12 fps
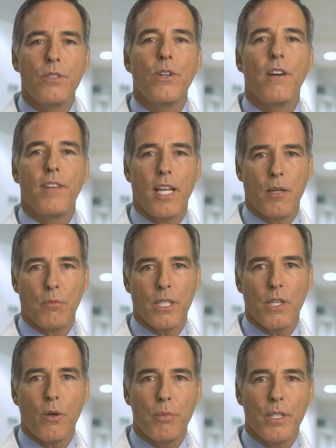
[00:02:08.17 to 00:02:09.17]
who have
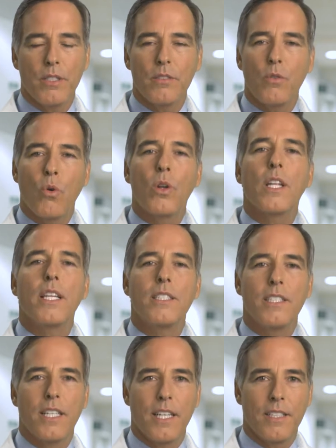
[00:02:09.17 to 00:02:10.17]
amblyopia or
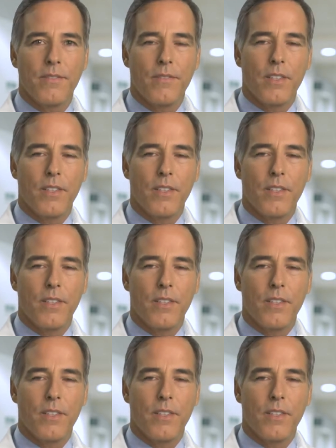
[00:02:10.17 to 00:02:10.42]
lazy eye.